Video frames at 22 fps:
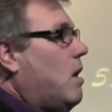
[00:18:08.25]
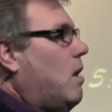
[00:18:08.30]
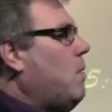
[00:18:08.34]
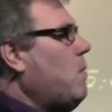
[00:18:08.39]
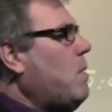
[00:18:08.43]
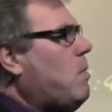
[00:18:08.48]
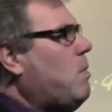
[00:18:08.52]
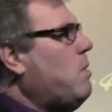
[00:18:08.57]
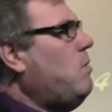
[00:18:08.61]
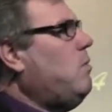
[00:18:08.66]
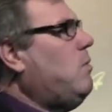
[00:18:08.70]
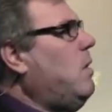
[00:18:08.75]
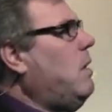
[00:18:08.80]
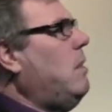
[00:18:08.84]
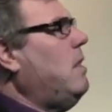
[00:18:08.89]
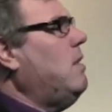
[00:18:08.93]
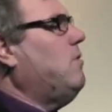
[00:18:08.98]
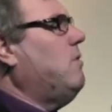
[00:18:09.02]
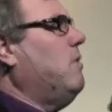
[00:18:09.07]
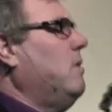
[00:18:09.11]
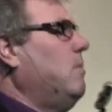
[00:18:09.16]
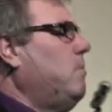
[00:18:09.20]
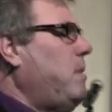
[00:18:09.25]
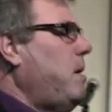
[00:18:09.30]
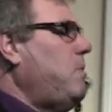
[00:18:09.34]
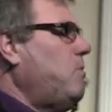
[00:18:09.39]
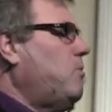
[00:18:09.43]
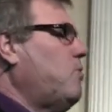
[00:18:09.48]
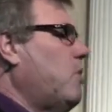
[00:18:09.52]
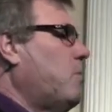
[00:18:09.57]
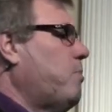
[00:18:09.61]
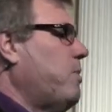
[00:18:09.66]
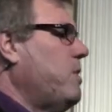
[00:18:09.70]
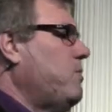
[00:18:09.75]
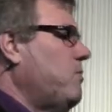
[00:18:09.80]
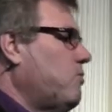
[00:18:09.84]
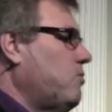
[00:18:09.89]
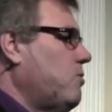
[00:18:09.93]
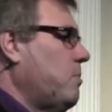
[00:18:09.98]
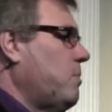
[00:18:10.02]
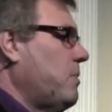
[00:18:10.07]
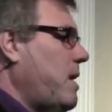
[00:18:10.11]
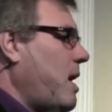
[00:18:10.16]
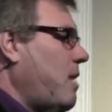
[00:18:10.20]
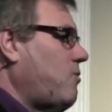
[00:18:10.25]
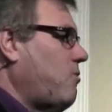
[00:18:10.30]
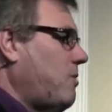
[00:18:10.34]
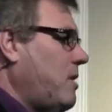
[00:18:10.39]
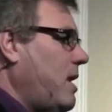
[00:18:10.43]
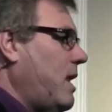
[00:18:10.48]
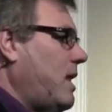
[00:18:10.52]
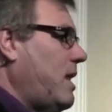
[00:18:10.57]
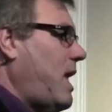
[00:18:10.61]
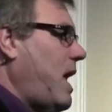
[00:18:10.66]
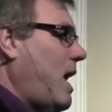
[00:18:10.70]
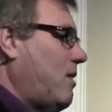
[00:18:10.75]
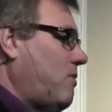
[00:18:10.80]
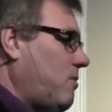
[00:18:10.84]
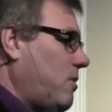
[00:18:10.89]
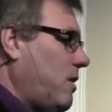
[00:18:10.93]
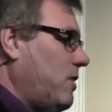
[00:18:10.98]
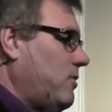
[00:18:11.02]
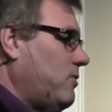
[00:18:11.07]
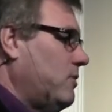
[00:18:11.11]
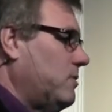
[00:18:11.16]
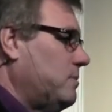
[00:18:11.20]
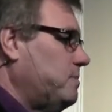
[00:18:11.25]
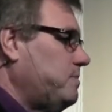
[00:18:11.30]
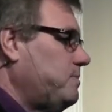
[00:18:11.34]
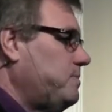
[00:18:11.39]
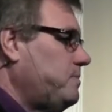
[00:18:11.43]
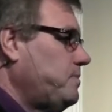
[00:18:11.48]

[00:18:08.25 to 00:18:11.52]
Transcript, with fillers: we, we, listen, people start preaching supernatural debt cancellation.